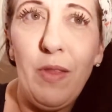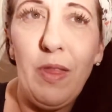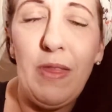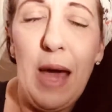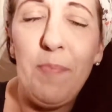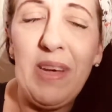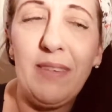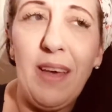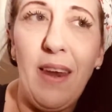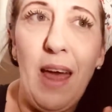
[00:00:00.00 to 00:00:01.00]
That being
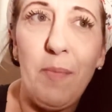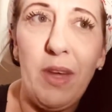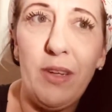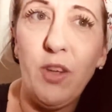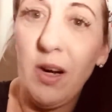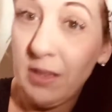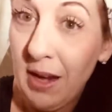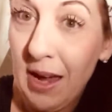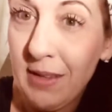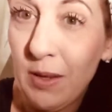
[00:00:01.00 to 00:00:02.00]
said, I'm going to talk
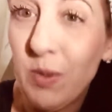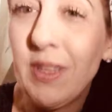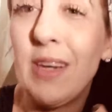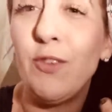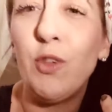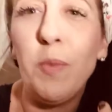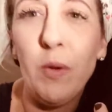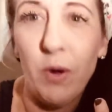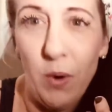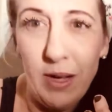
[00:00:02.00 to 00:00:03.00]
today because I was getting so many
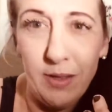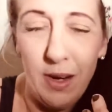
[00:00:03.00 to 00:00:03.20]
requests,